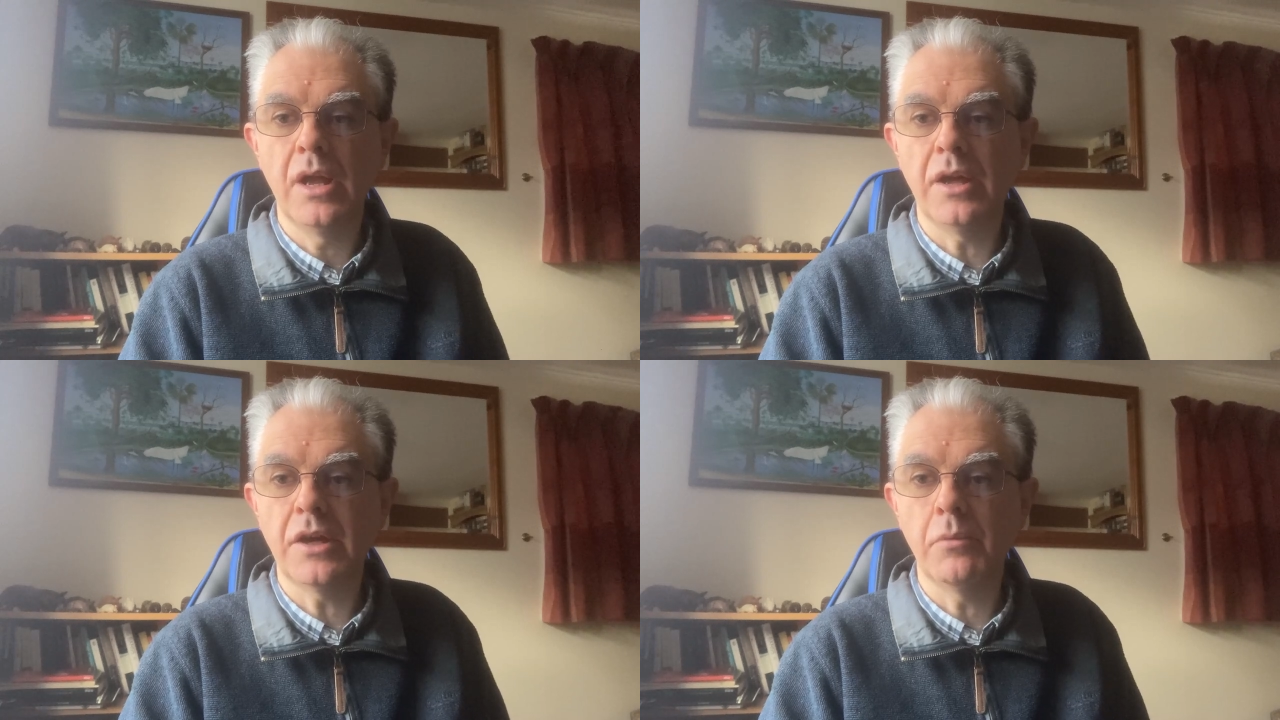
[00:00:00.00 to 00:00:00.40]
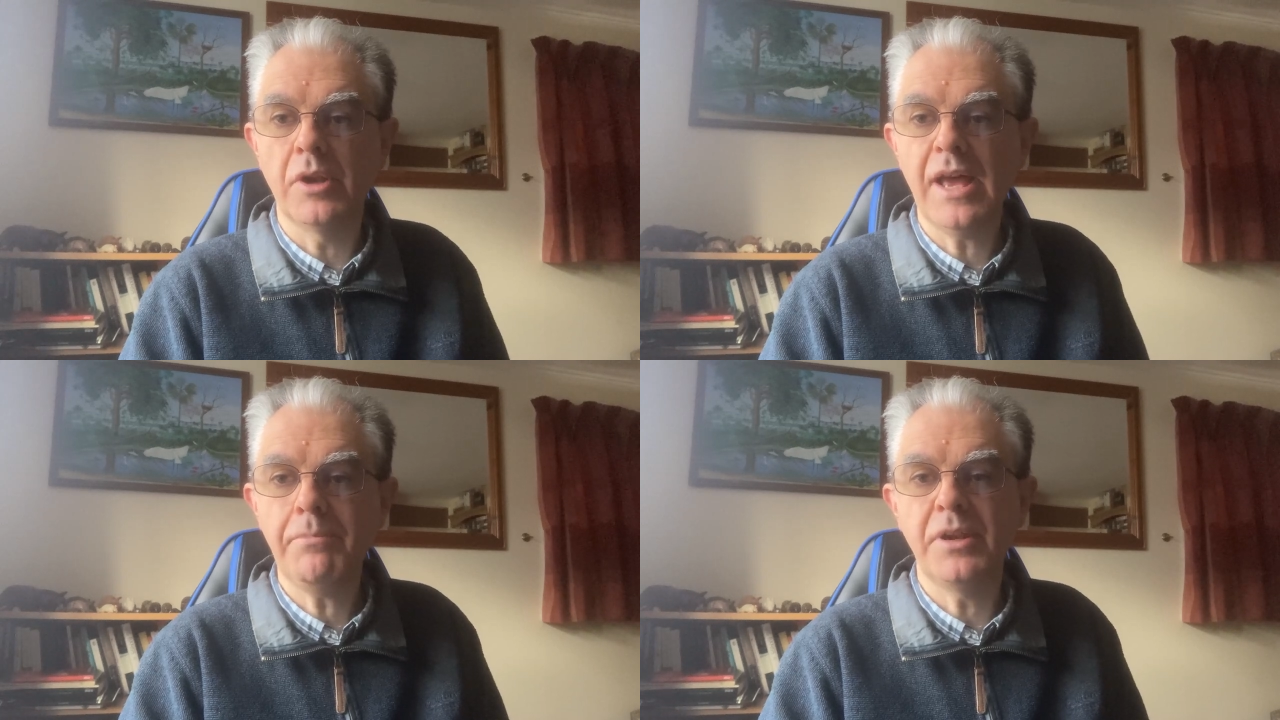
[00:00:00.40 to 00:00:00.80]
and I
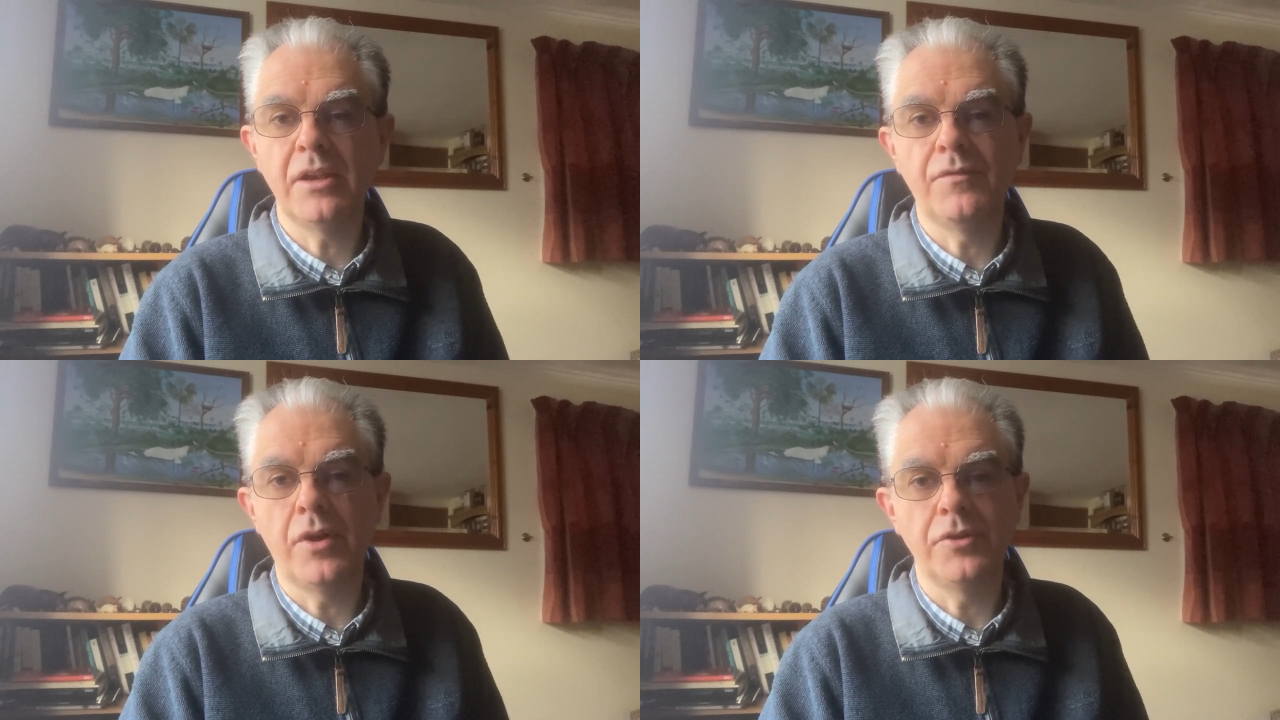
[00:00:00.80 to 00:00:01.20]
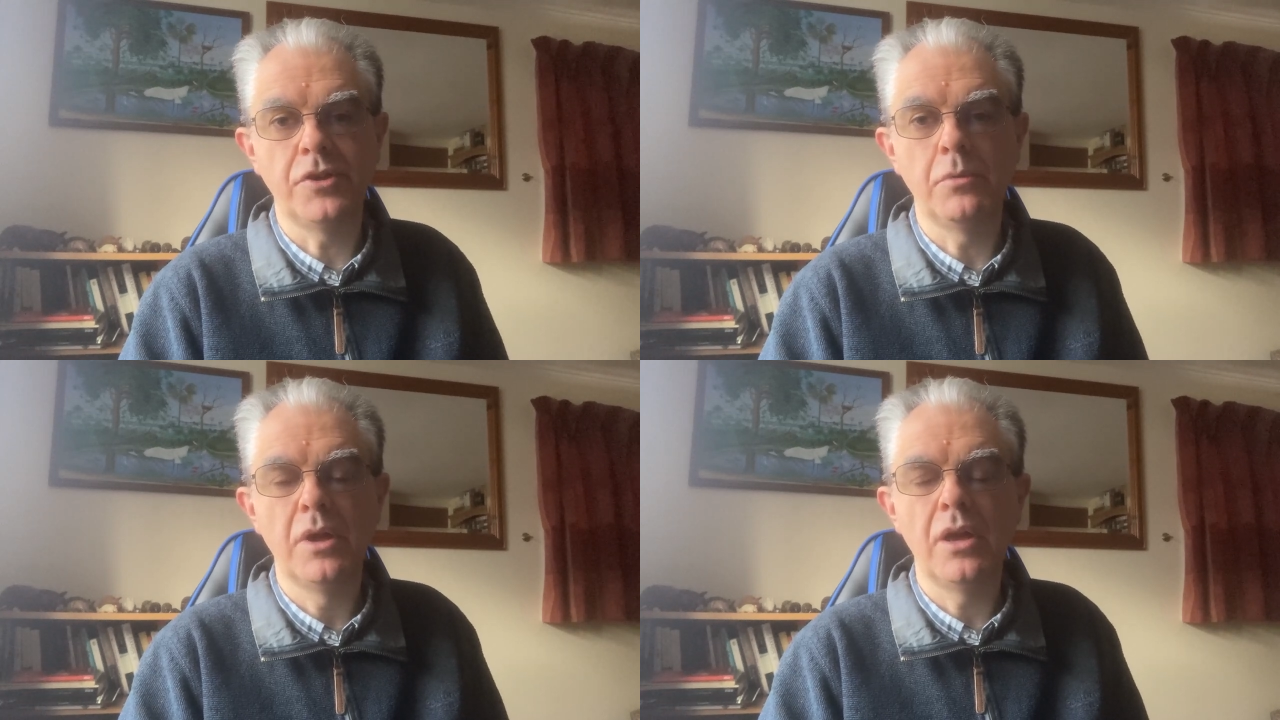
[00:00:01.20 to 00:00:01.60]
will happily
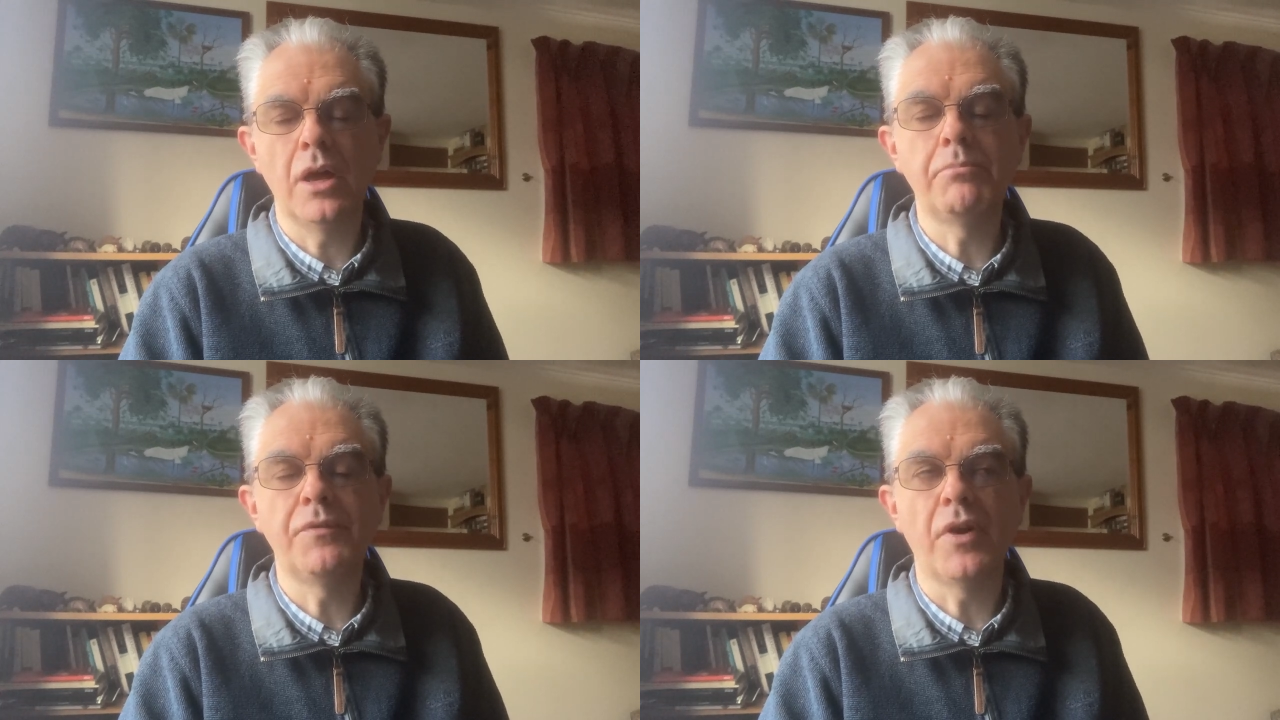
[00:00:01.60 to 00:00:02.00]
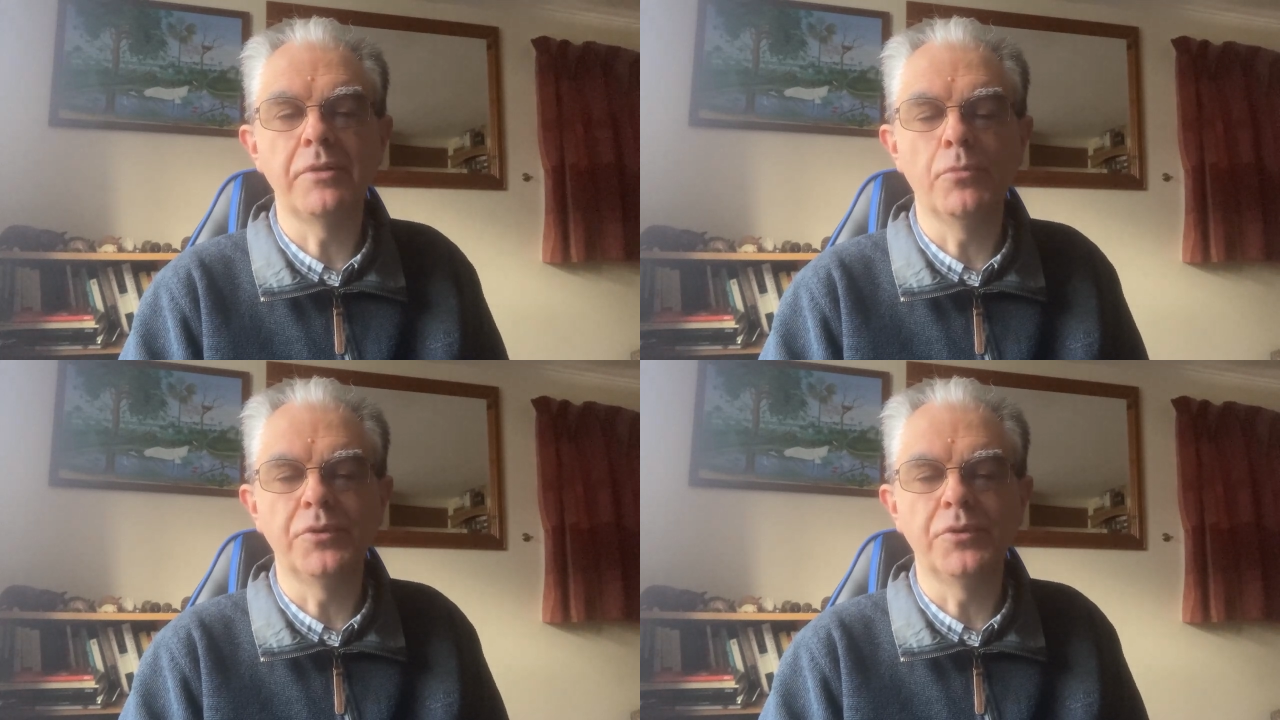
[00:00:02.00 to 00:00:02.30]
advise you and provide